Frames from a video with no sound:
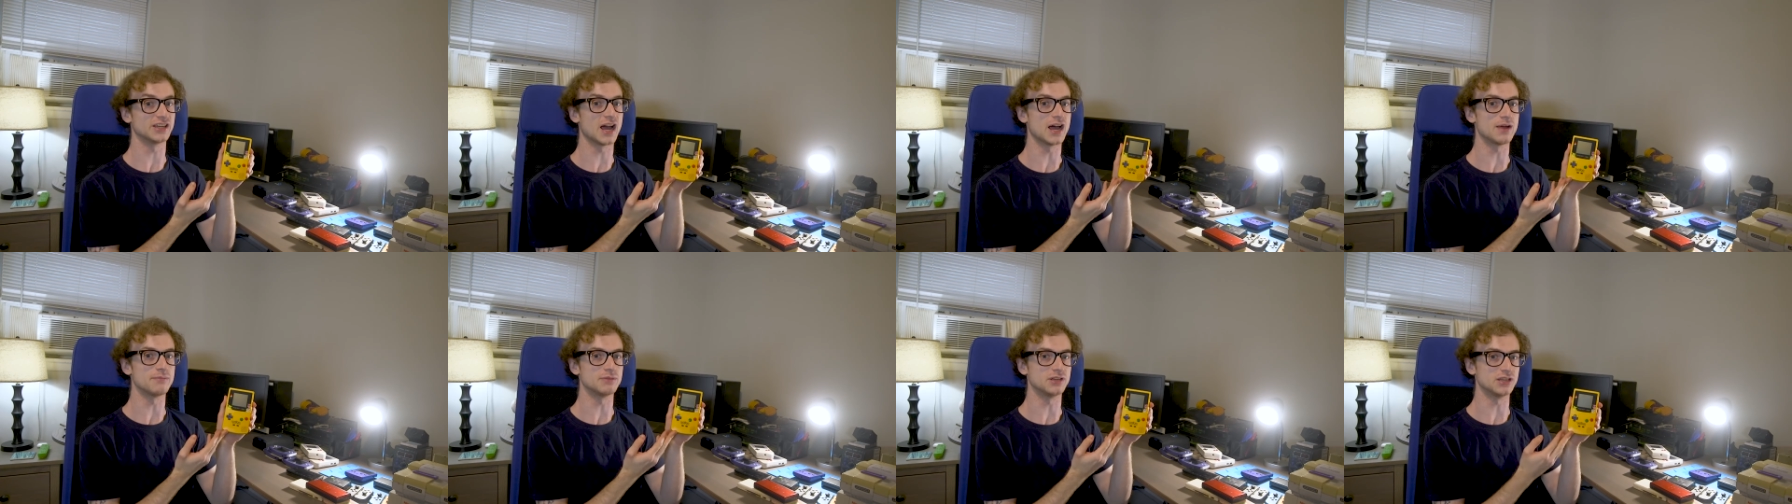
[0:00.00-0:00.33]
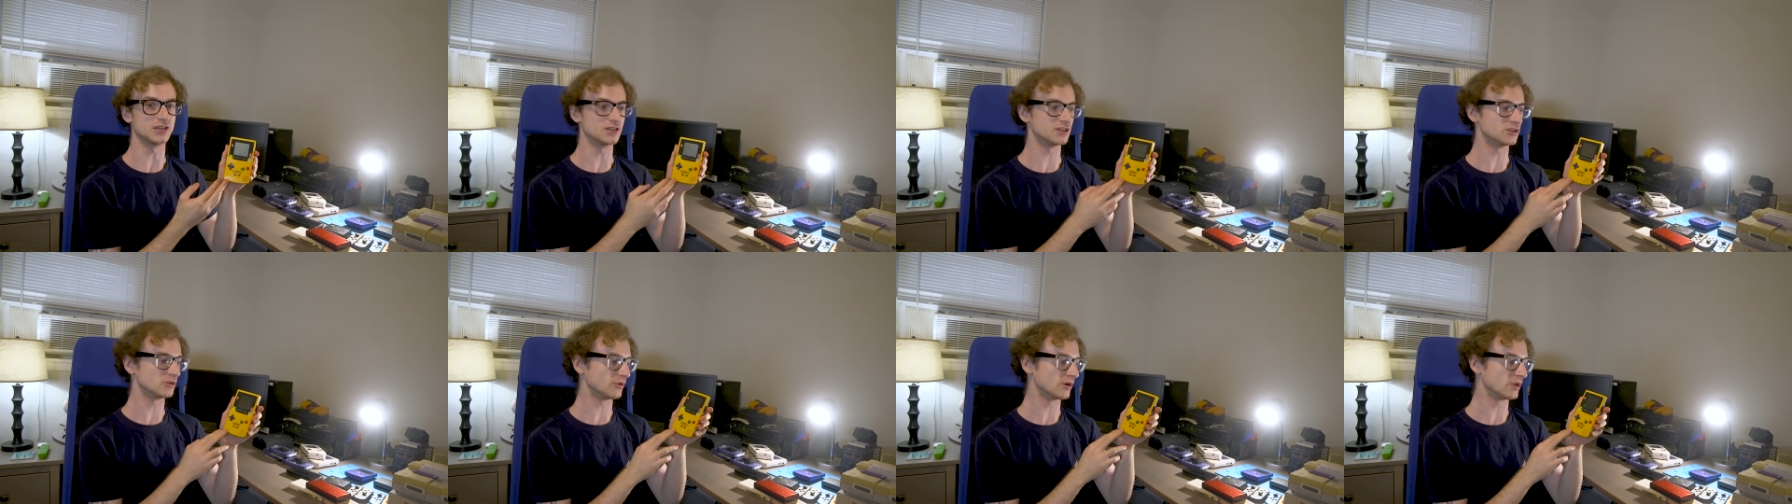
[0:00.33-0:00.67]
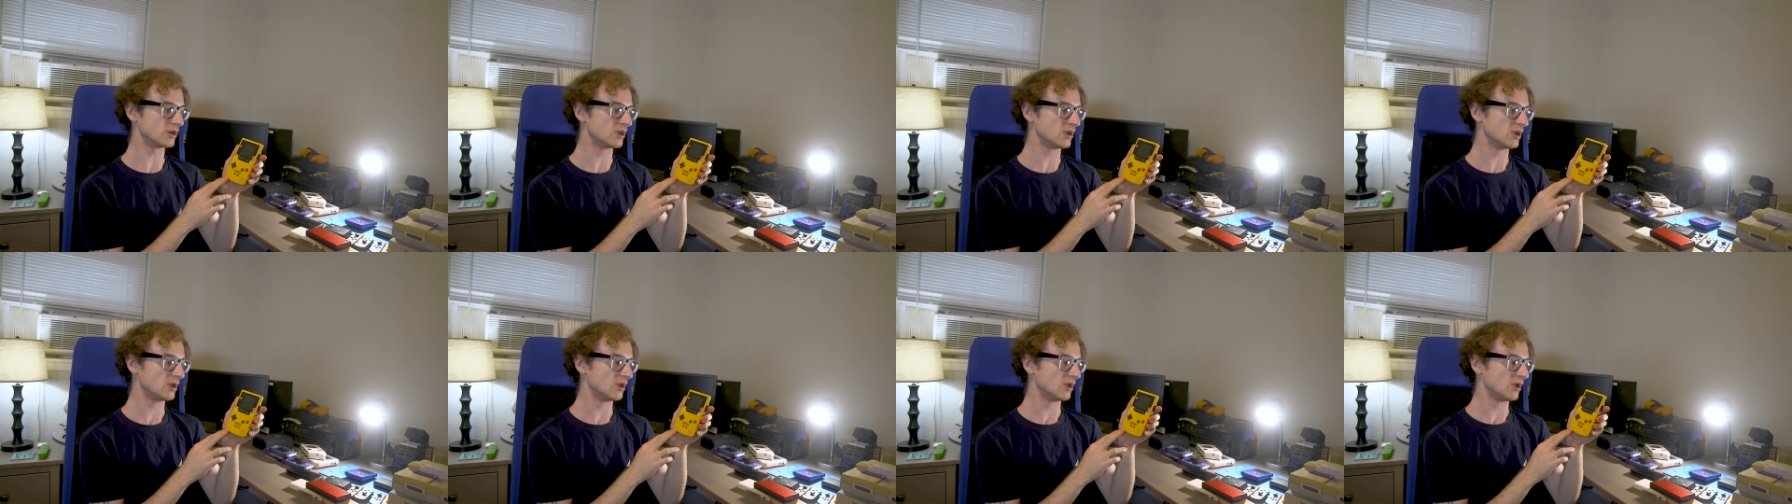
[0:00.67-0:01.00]
got me into
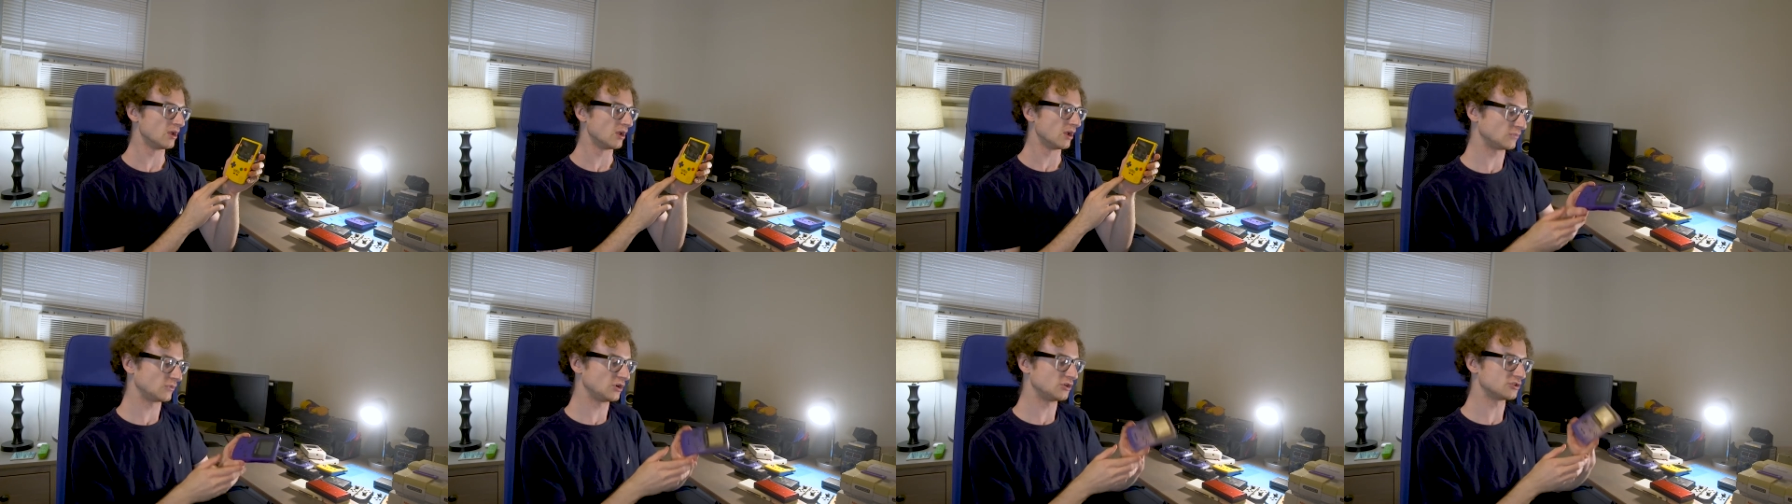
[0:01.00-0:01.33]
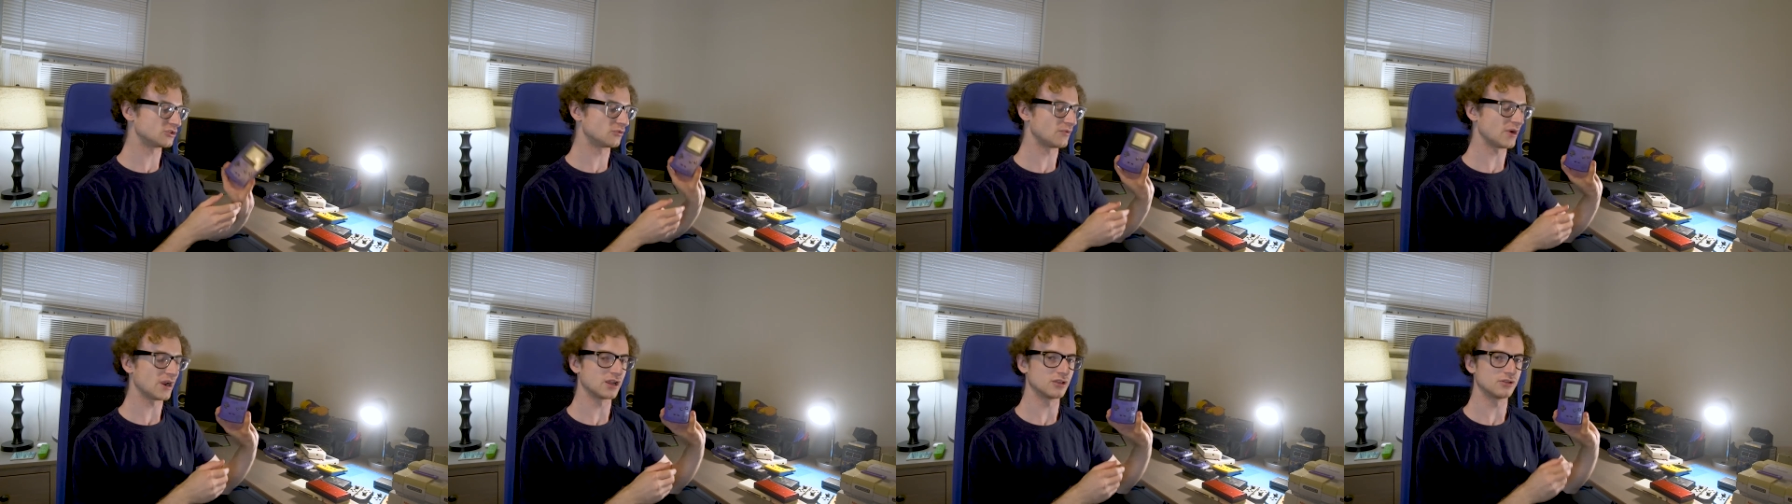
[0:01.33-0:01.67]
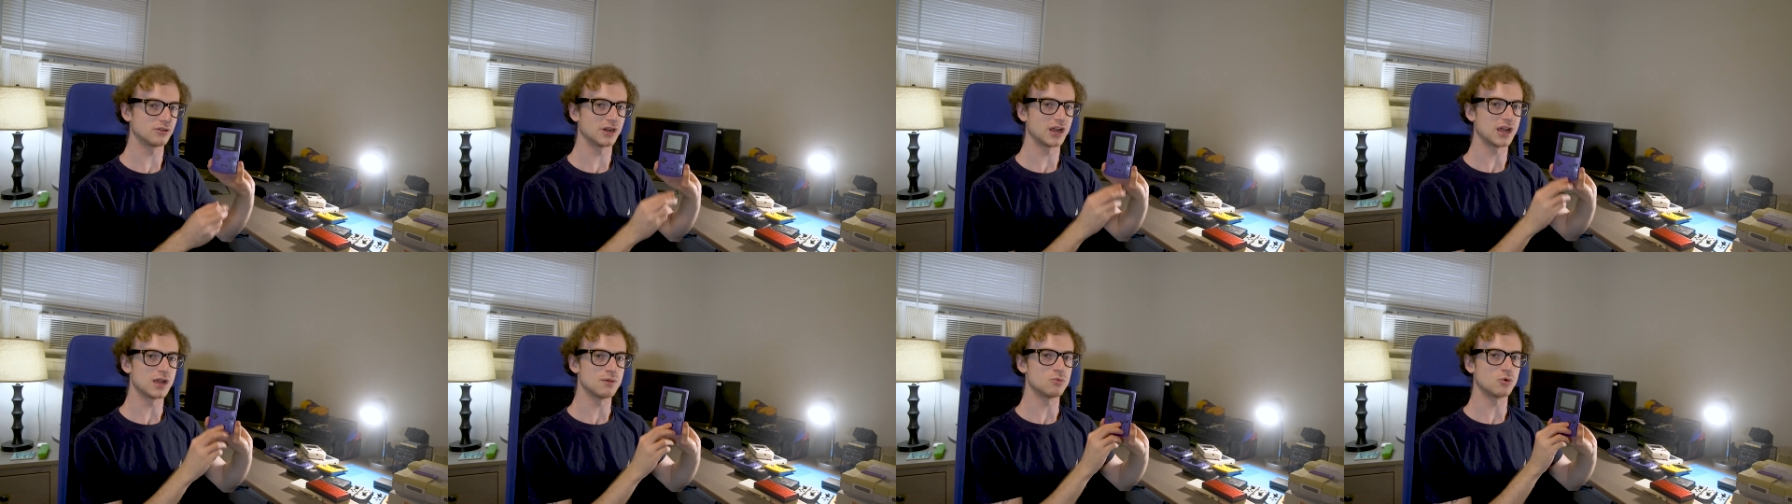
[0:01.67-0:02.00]
it. Here's a
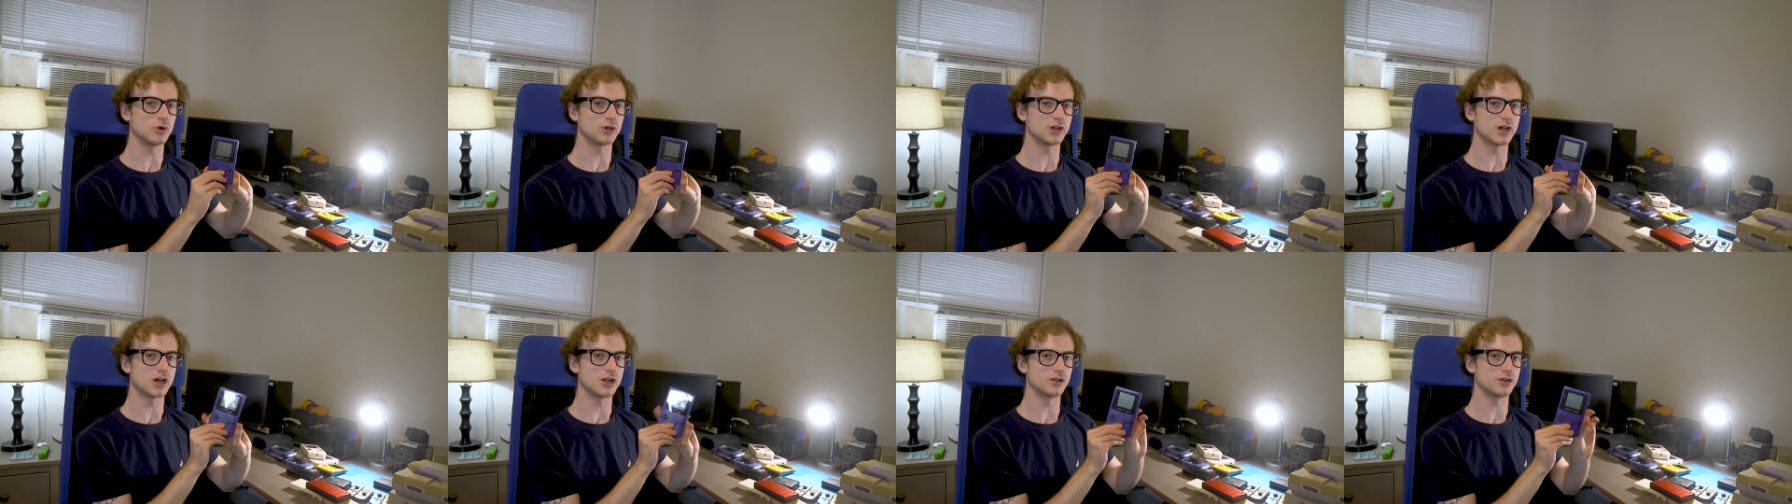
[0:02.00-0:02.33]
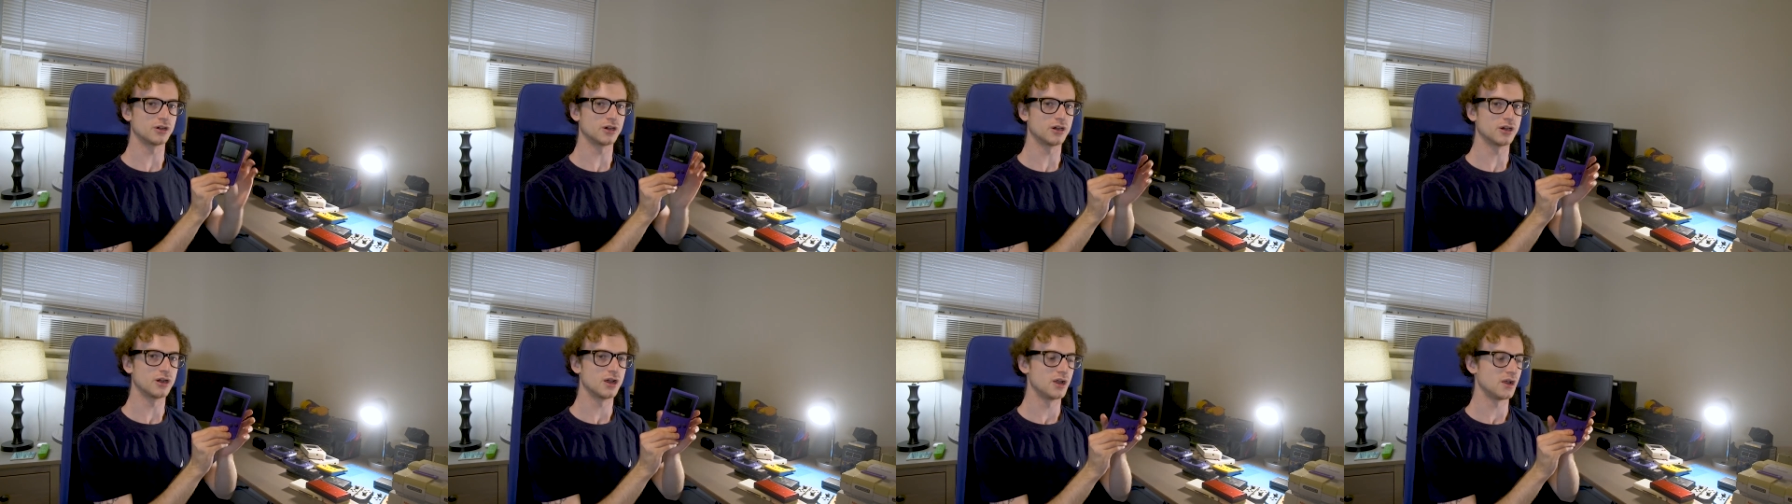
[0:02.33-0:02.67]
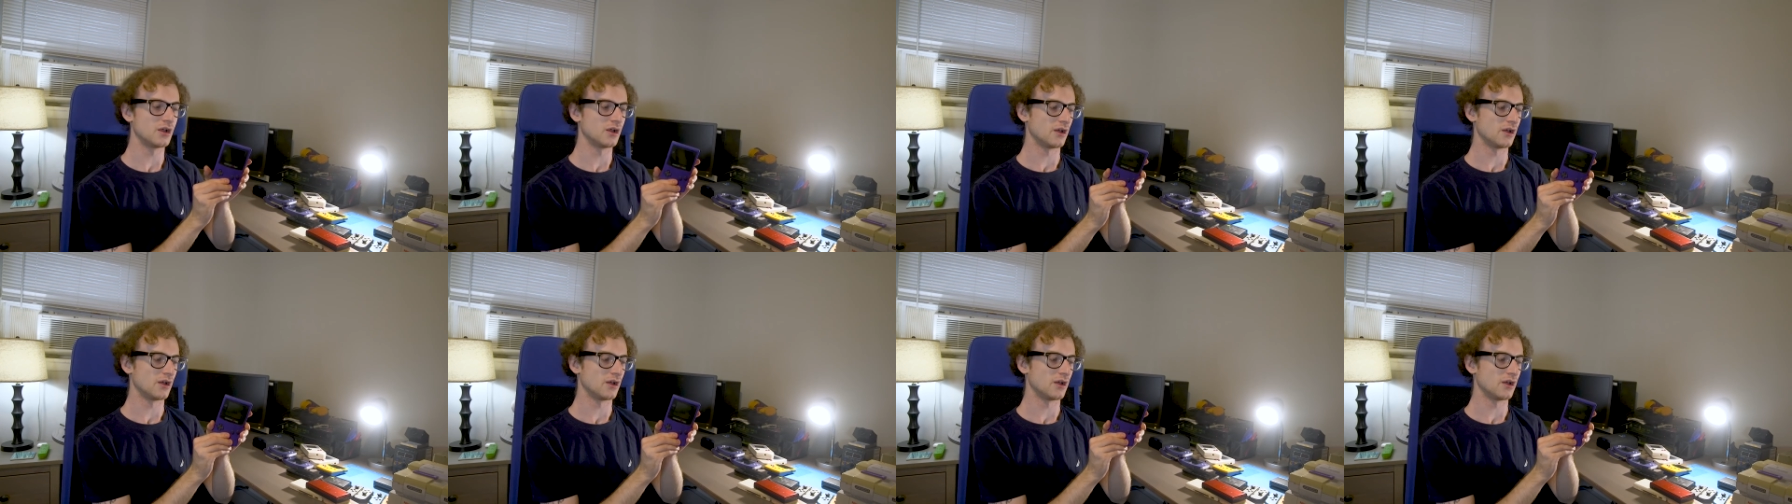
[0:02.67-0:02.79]
regular Game Boy Color.